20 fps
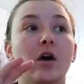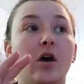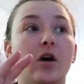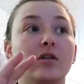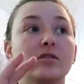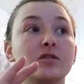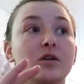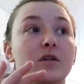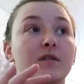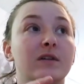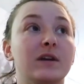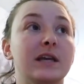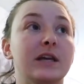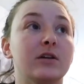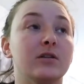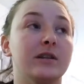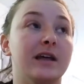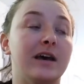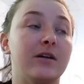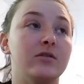Also, if you
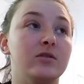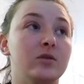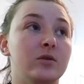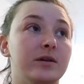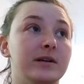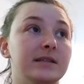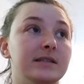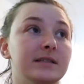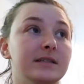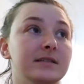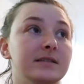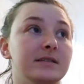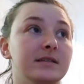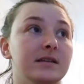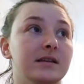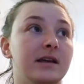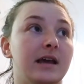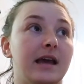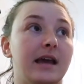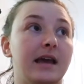hear loud noises,
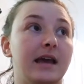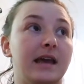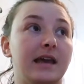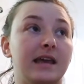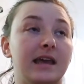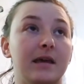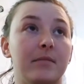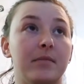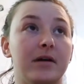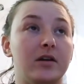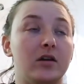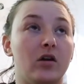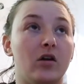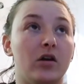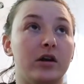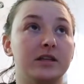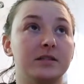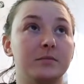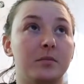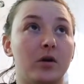aka my
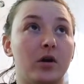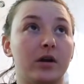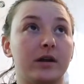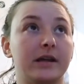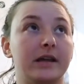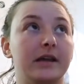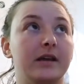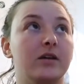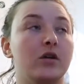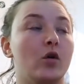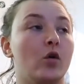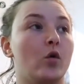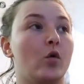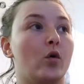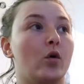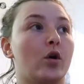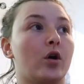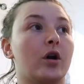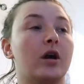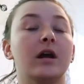dog is barking
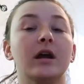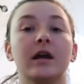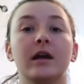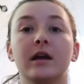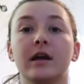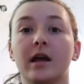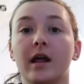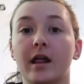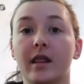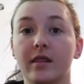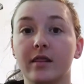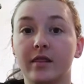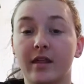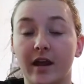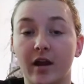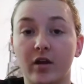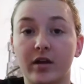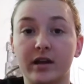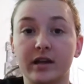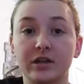or the
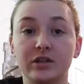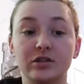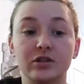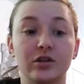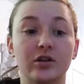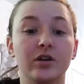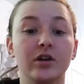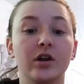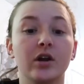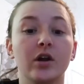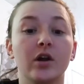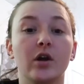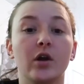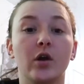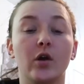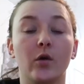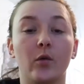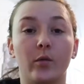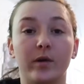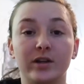air conditioner,
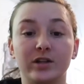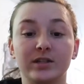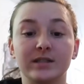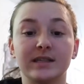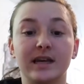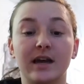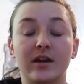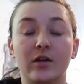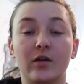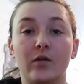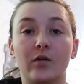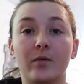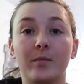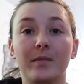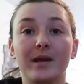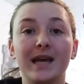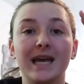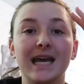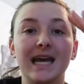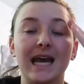we just got
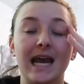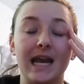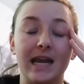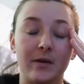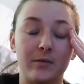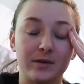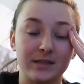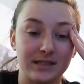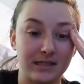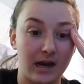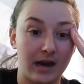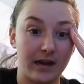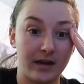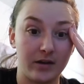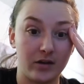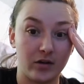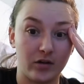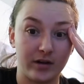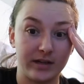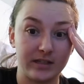home and it was
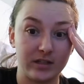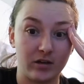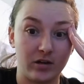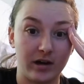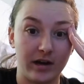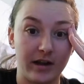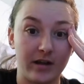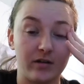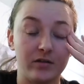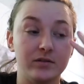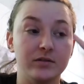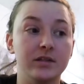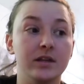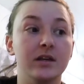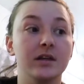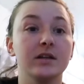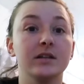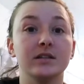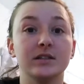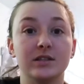90 degrees in our house,
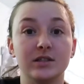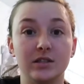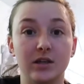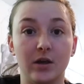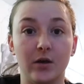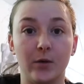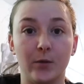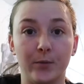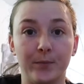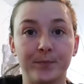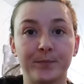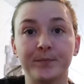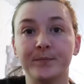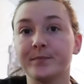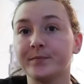so